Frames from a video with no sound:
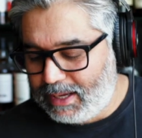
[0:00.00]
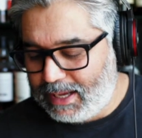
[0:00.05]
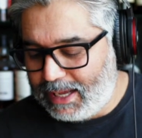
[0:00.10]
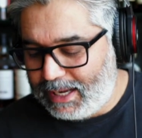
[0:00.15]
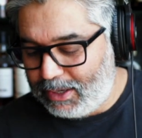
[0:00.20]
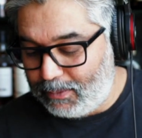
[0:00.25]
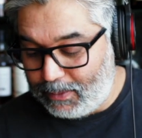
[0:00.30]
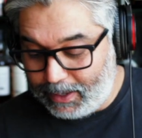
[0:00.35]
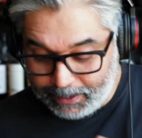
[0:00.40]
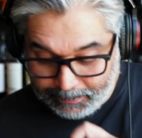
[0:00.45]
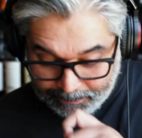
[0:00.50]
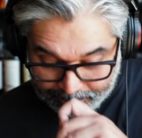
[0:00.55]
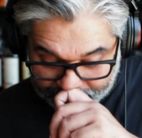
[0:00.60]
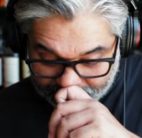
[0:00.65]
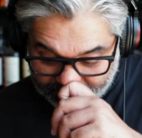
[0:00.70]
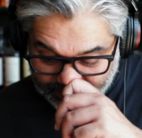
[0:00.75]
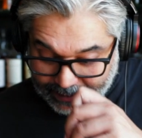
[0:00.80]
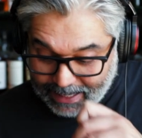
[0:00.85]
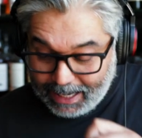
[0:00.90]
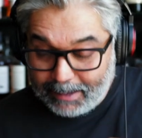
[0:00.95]
Anyway,
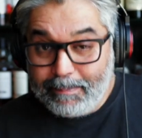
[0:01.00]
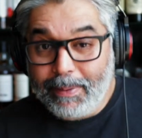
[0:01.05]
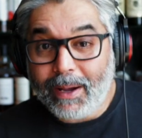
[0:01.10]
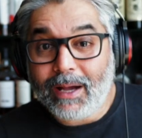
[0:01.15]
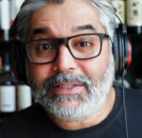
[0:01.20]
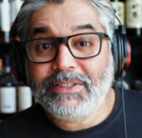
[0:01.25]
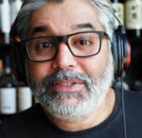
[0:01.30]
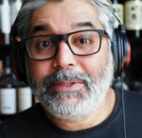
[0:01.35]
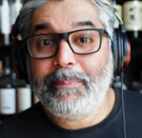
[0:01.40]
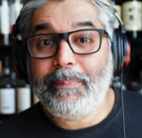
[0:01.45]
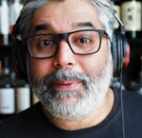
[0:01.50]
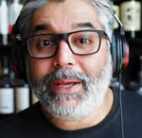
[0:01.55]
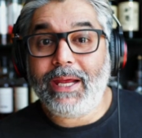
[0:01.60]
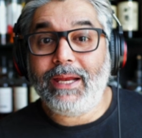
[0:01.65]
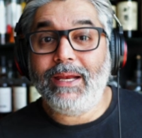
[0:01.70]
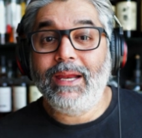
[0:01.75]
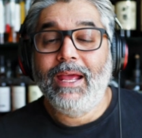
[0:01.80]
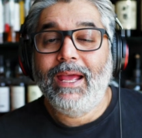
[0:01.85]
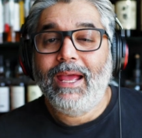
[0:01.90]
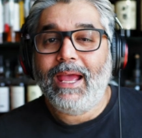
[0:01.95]
get past the
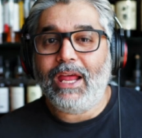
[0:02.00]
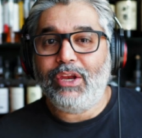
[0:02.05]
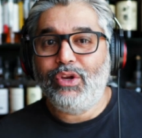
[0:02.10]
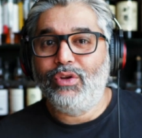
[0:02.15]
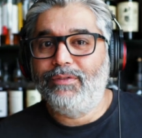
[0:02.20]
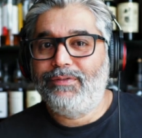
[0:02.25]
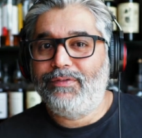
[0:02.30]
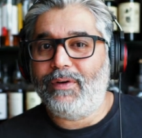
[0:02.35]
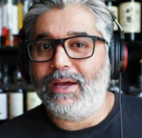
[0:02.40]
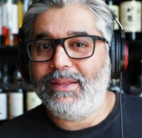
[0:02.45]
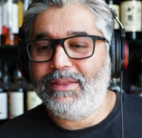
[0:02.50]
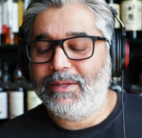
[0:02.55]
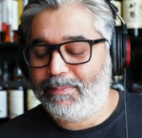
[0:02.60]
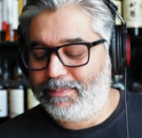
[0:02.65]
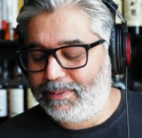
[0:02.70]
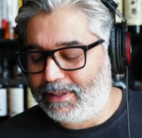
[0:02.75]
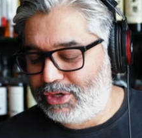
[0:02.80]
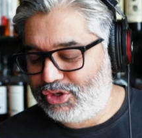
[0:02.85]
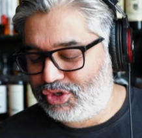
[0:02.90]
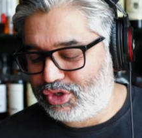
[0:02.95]
pain and you'll find the
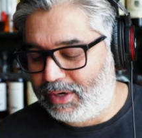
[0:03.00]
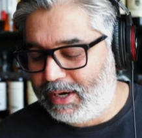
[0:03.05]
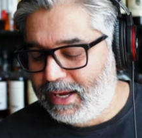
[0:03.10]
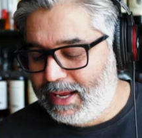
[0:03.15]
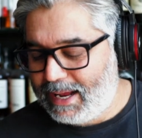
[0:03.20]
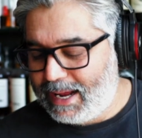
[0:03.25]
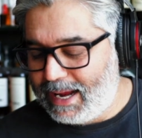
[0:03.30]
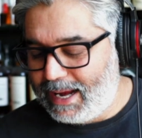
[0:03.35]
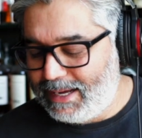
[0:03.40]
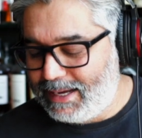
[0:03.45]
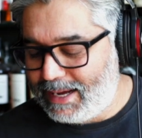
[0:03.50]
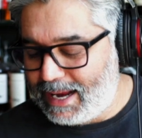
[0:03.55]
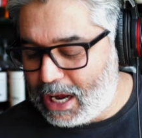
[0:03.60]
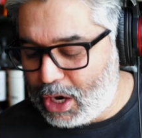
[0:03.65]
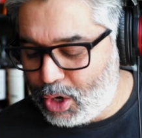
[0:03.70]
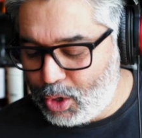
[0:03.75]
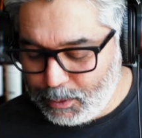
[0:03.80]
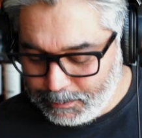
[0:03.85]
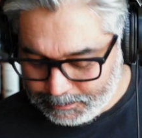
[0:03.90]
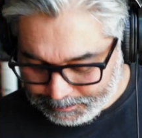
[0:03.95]
pleasure. And
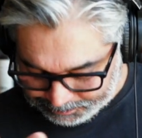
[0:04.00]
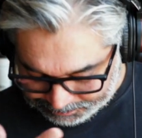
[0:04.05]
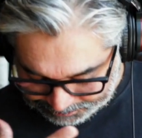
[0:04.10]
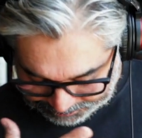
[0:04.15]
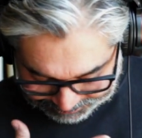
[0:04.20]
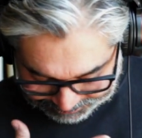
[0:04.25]
now